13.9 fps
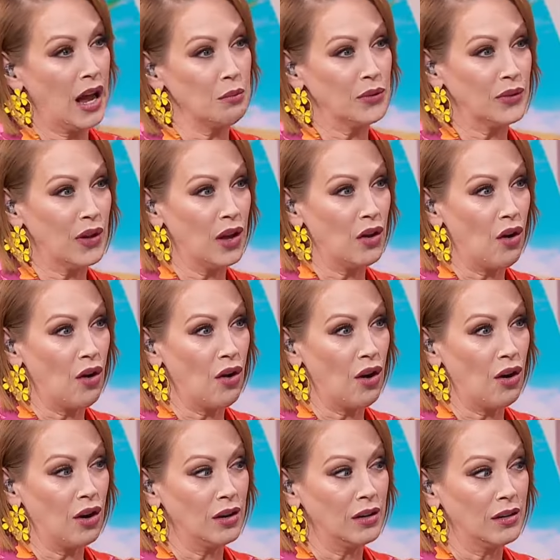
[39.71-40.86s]
that
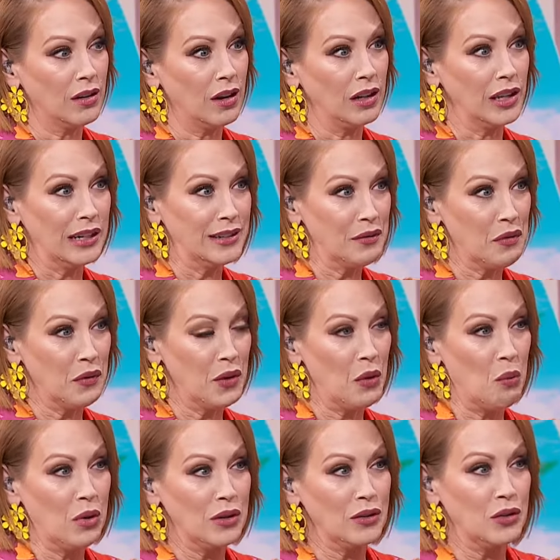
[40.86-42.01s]
are a little different than the
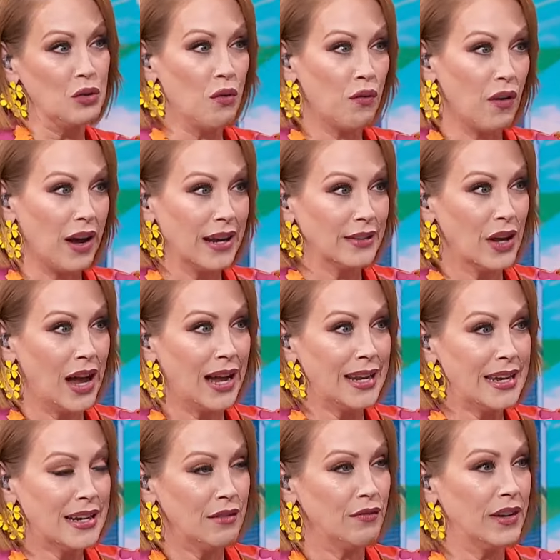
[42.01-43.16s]
ones you find. So how do you
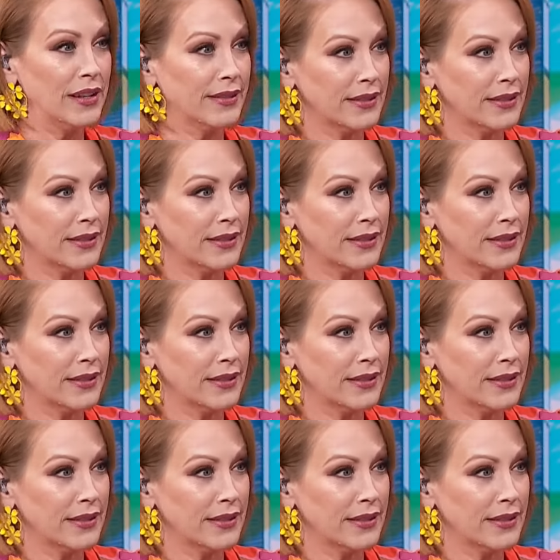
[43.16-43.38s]
convince them